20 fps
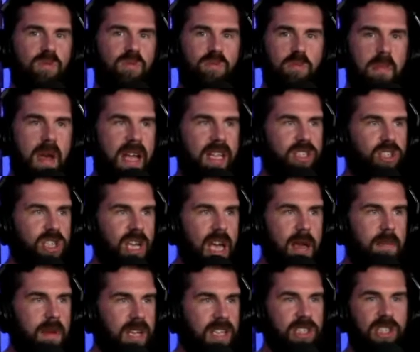
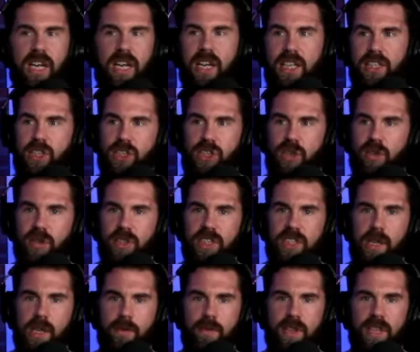Manscaping is not necessarily
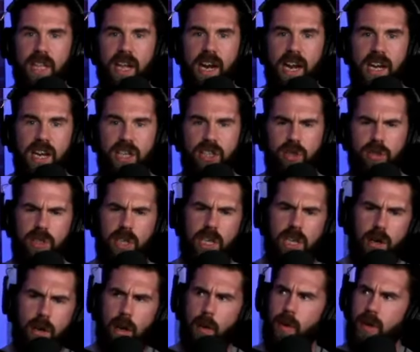something that I initially was like,
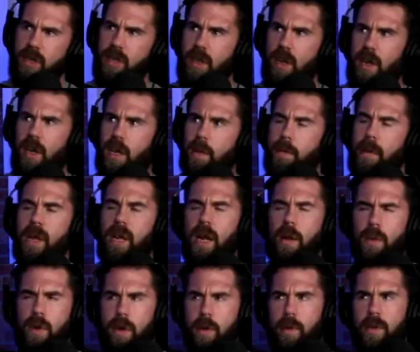you know what, I want to talk about. I
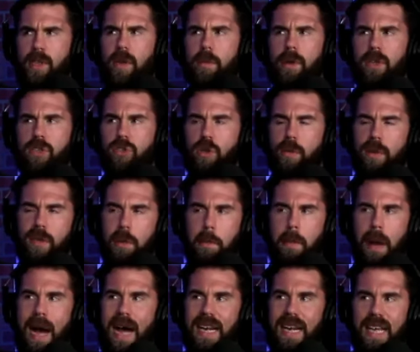wanted to talk about trimming your
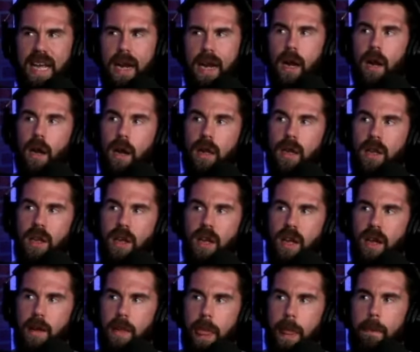body hair. That's
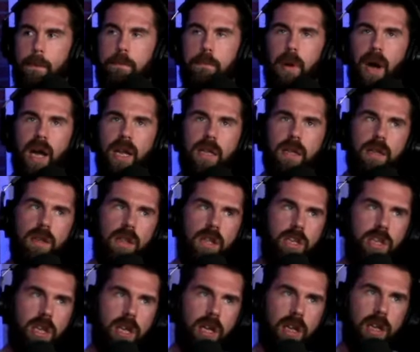right. But
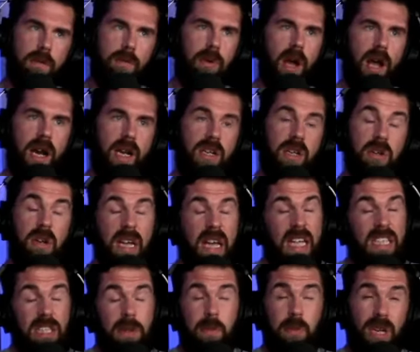then you get a good product, and you're like,
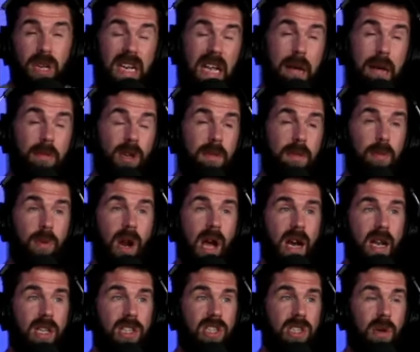it's a pretty damn good
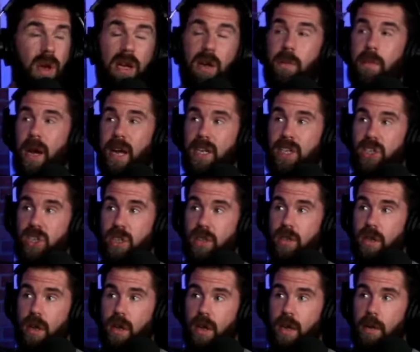product, so I don't mind
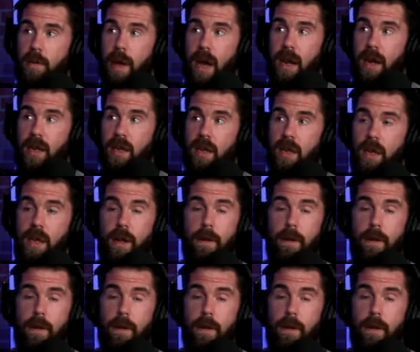talking about mm-hmm. it.